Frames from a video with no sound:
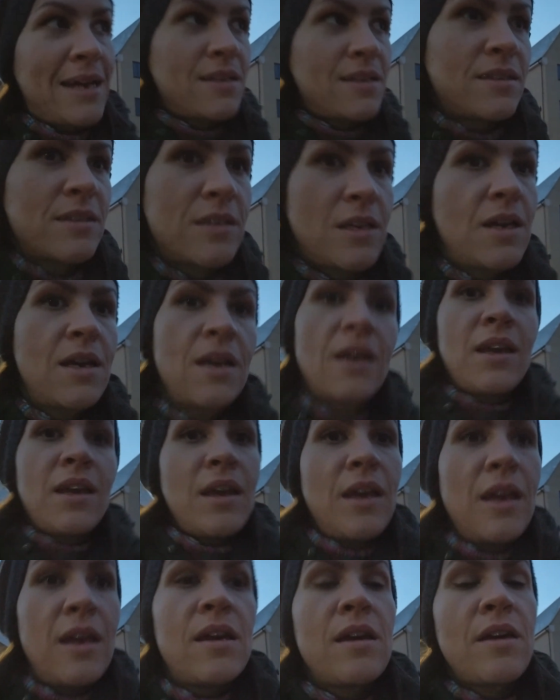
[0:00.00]
and
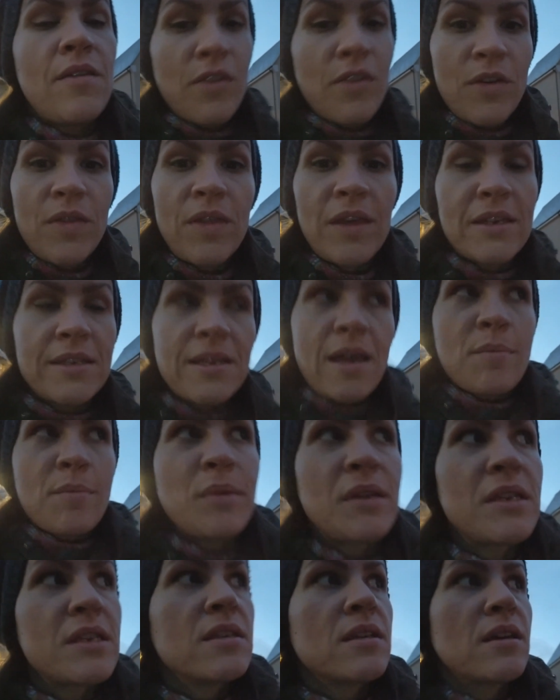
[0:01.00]
a few things
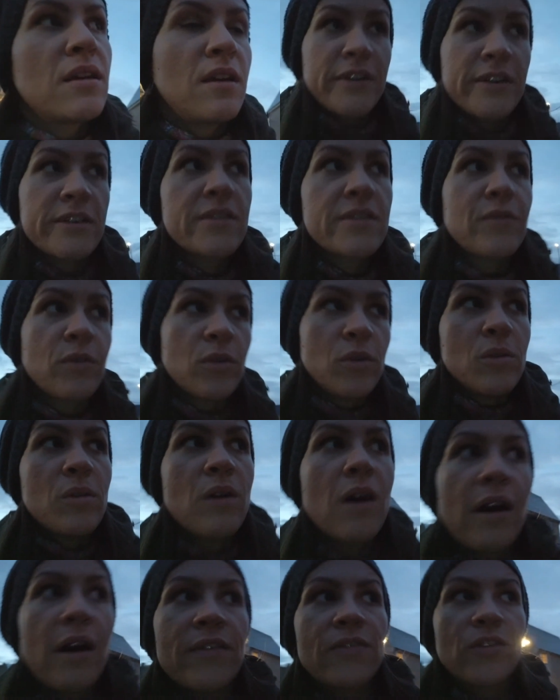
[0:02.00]
happened. First of
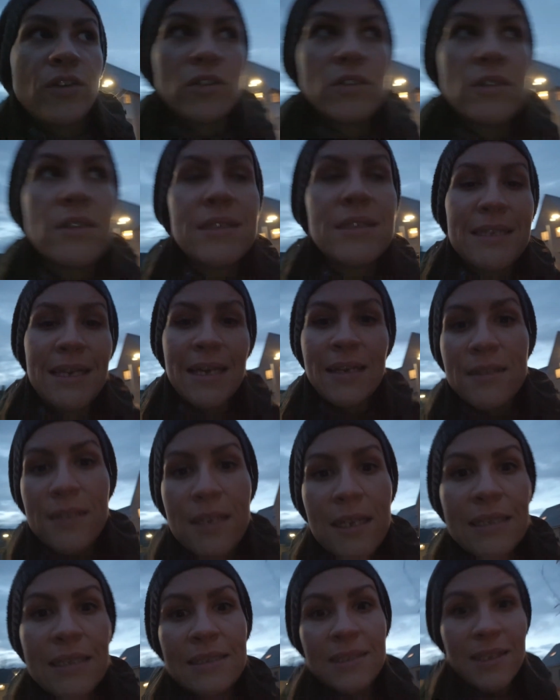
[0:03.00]
all, I forgot to
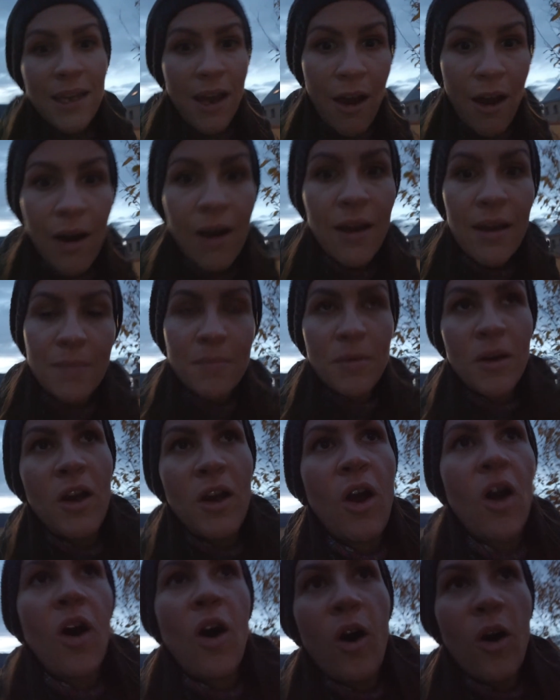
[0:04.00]
set time
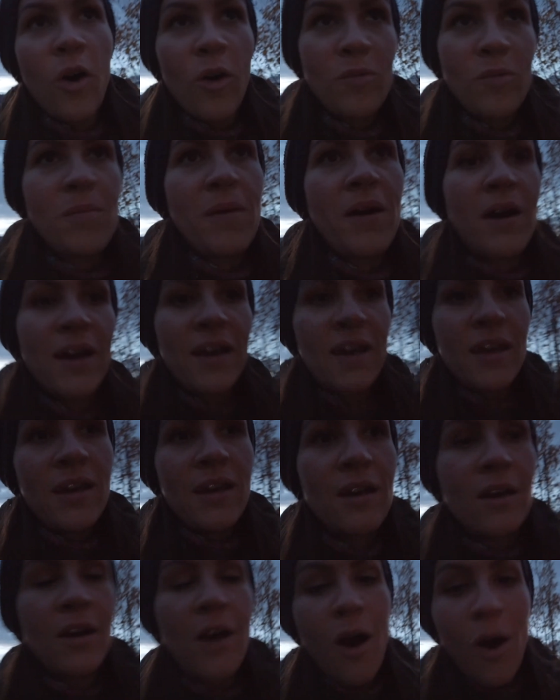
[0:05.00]
on my
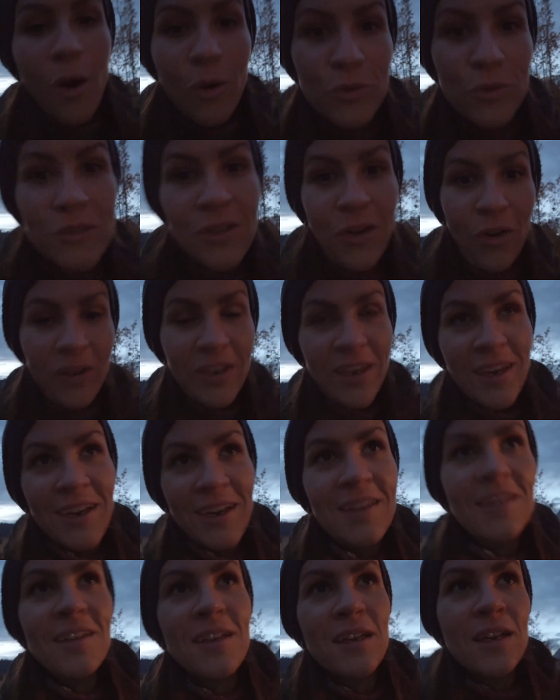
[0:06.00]
old
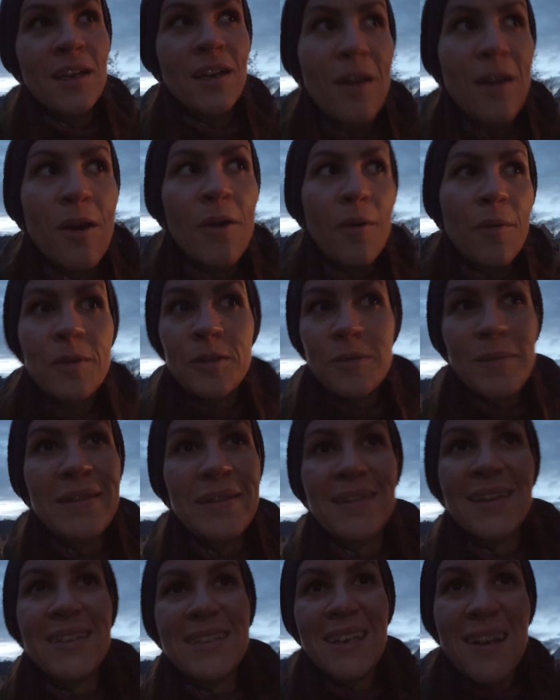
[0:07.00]
Nokia, which
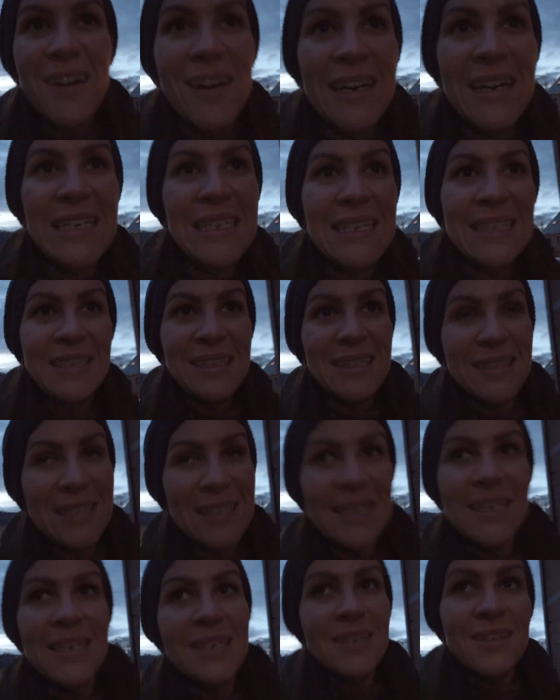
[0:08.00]
meant that I
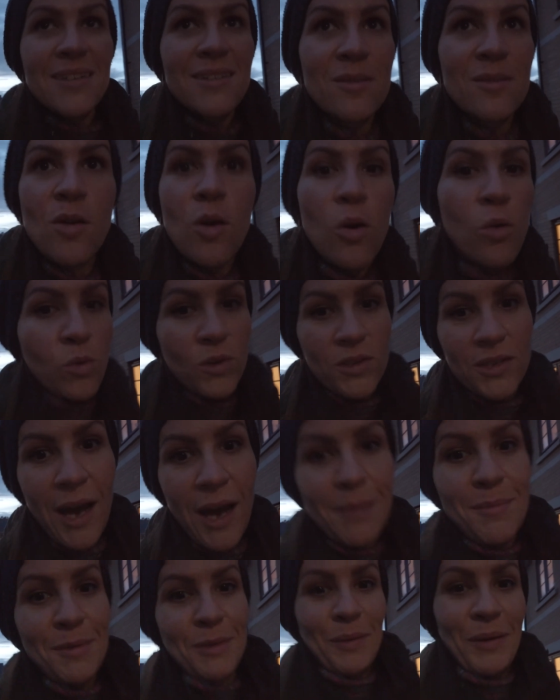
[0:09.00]
didn't know what
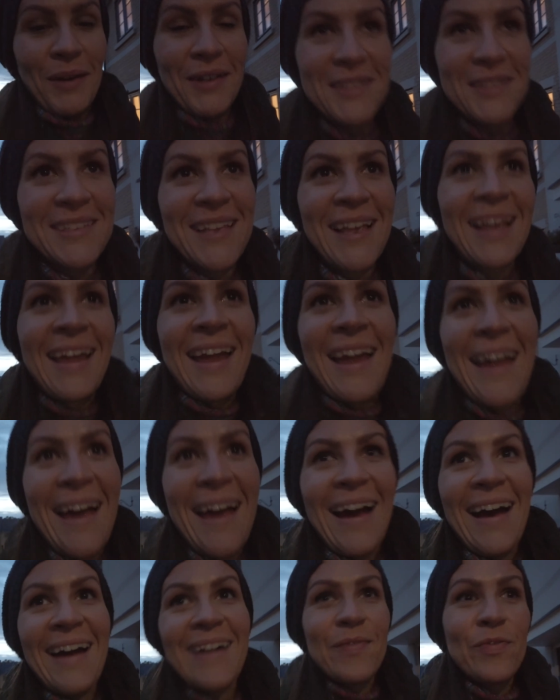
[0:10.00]
time it was.
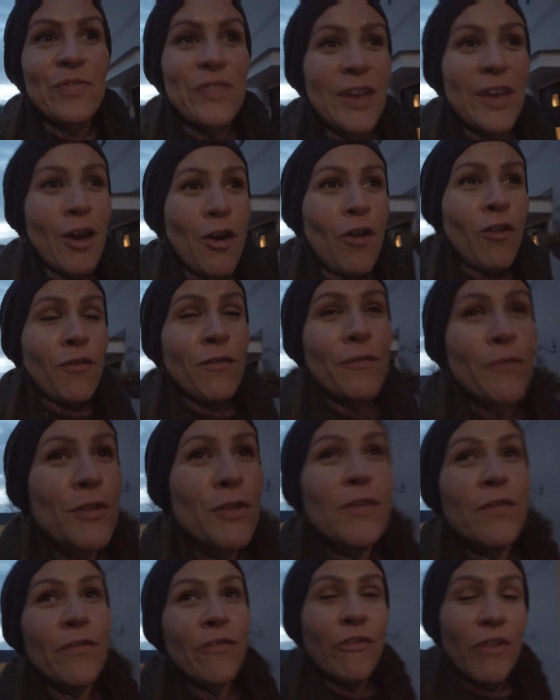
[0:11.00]
And
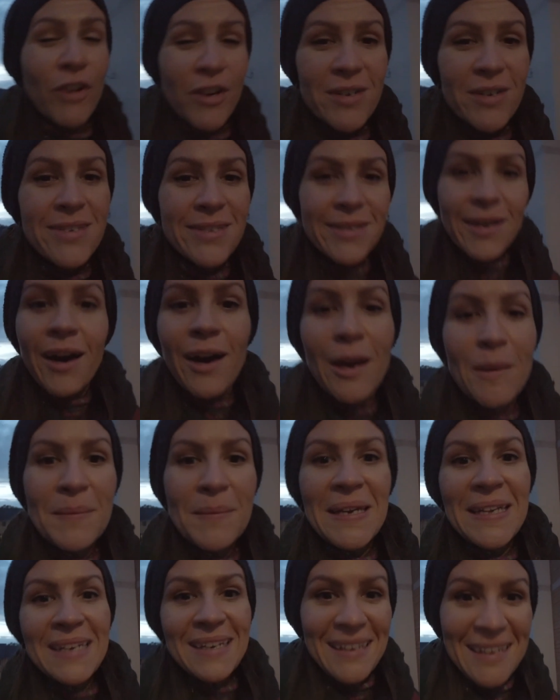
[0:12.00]
for the first
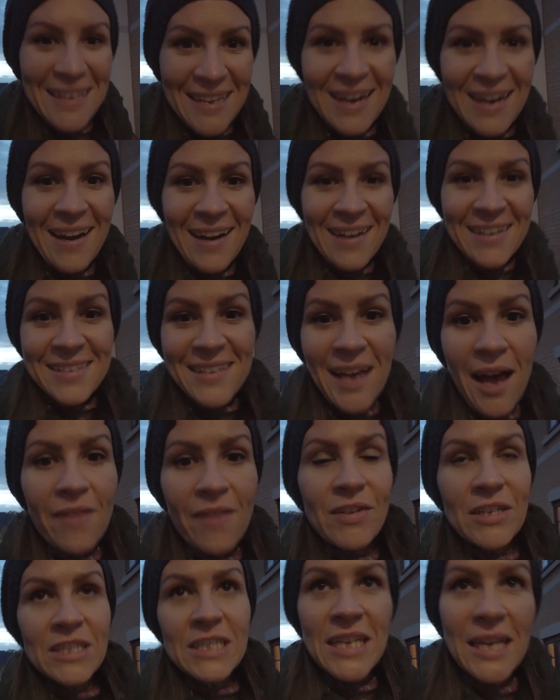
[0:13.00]
time in years,
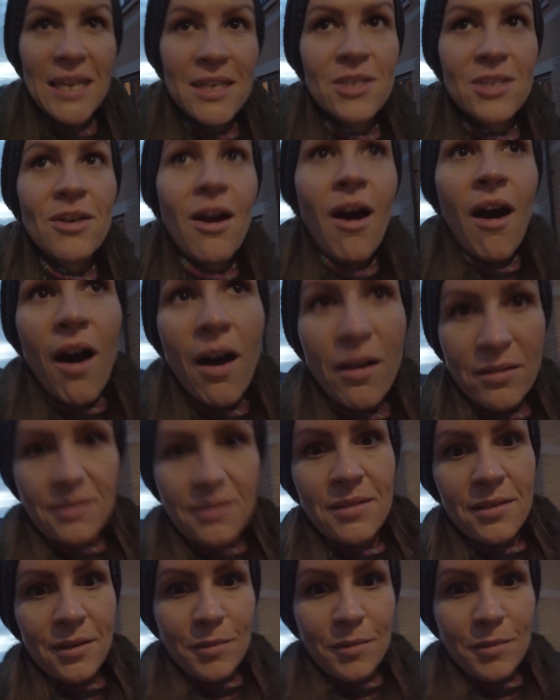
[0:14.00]
I've actually had to ask